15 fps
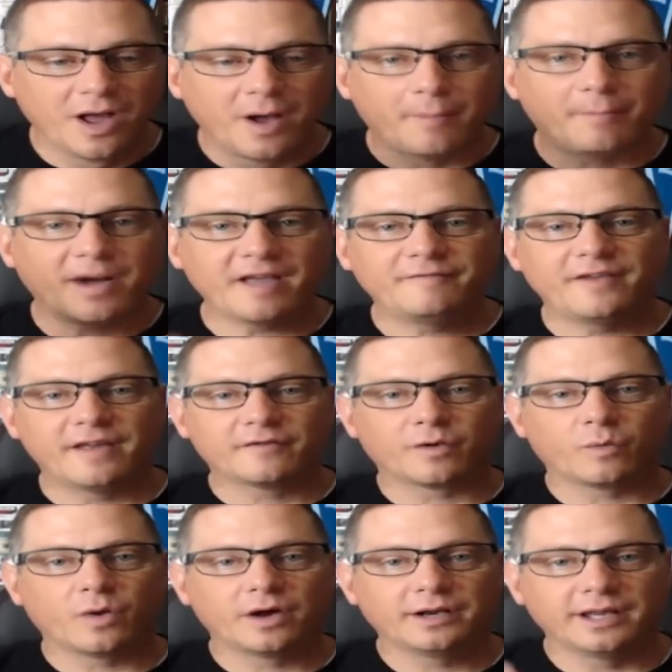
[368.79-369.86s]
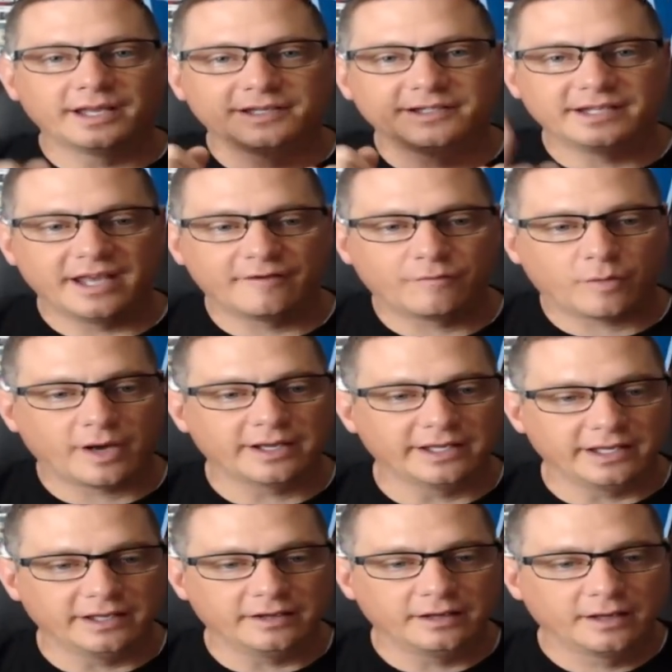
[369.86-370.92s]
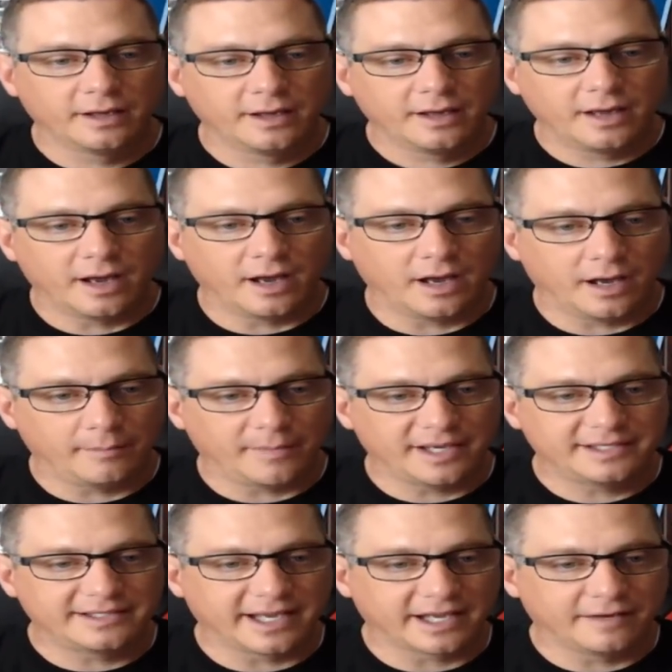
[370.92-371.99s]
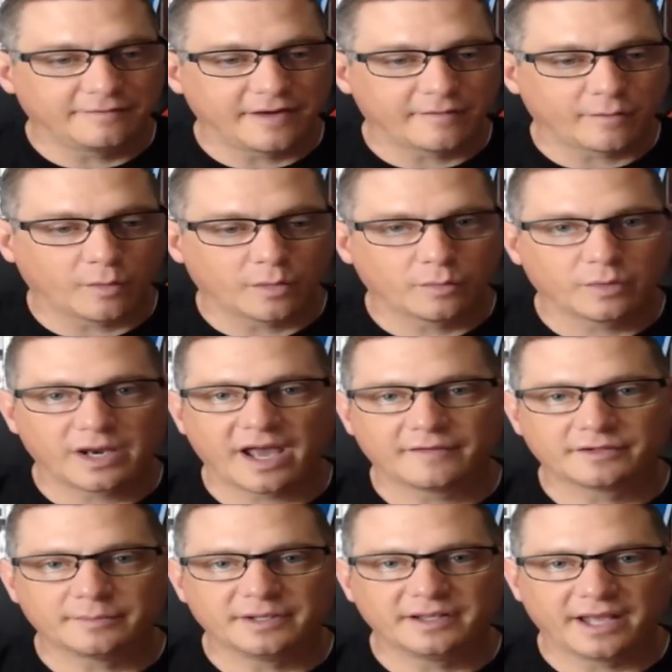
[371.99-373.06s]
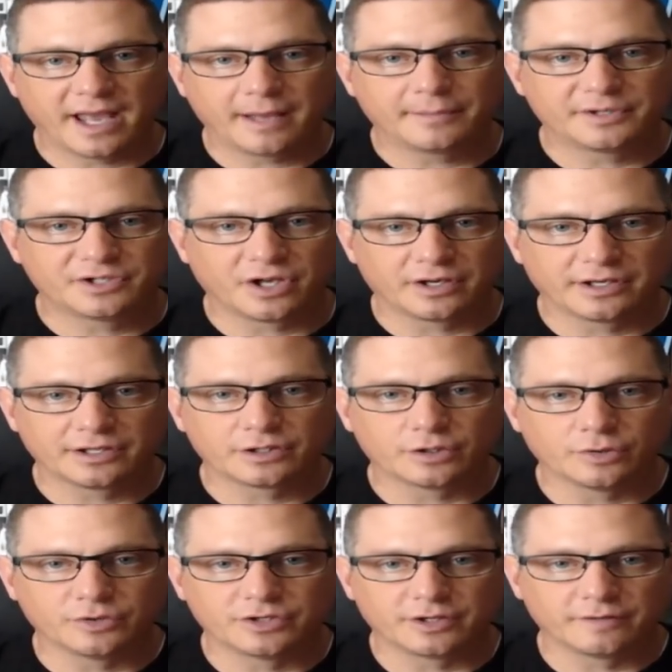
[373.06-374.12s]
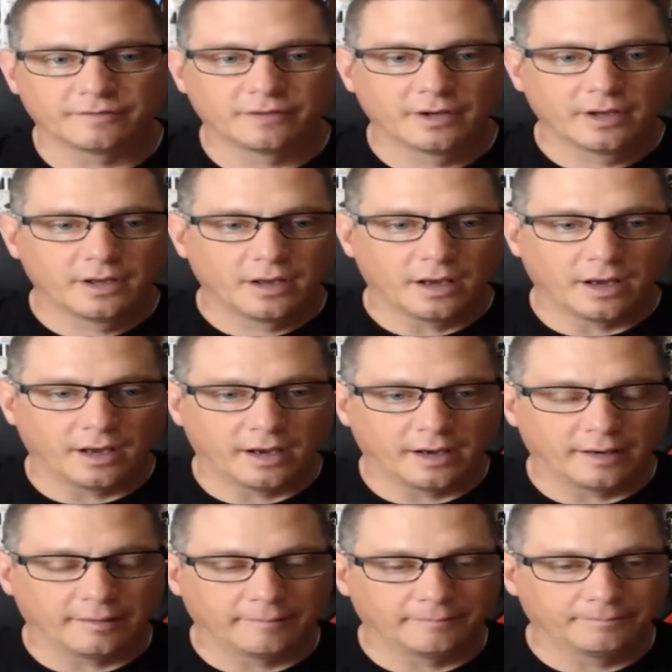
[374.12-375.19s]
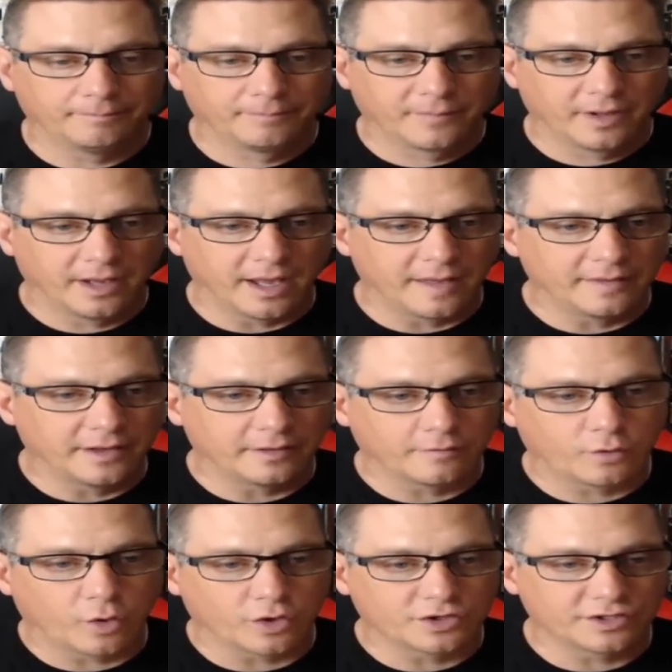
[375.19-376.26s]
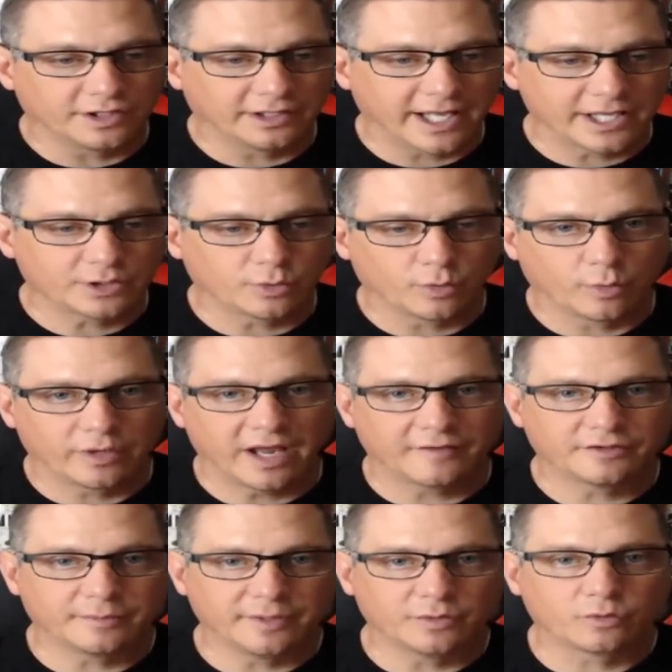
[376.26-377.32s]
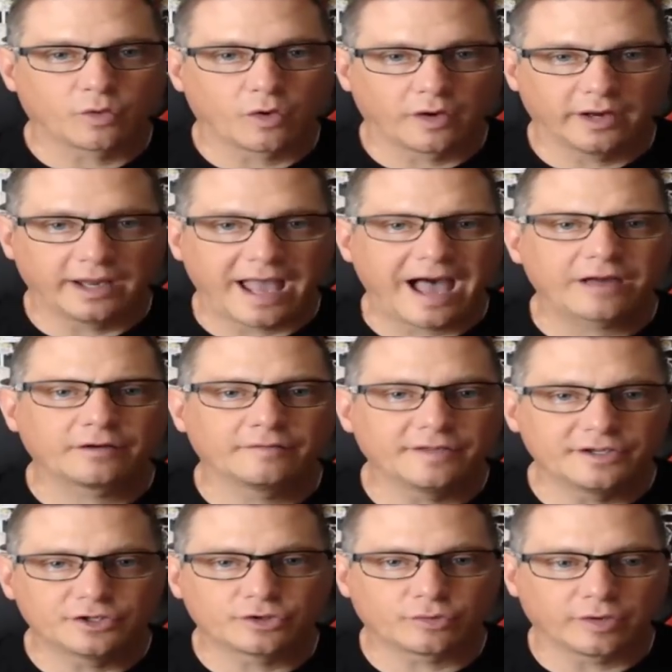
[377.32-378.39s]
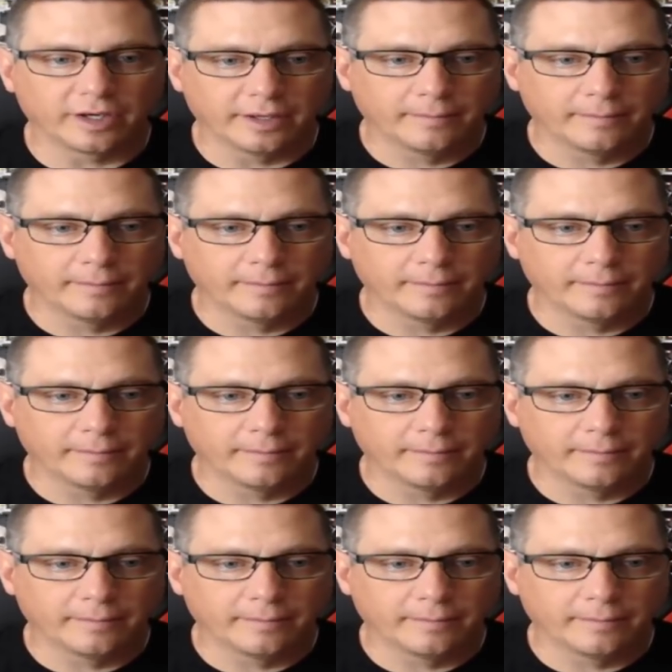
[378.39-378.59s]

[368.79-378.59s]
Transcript: My favorite one is the FYE. Uh, my second favorite one would have to be the Amazon exclusive. Um, and then, of course, the last one would have to be Rory out of these three.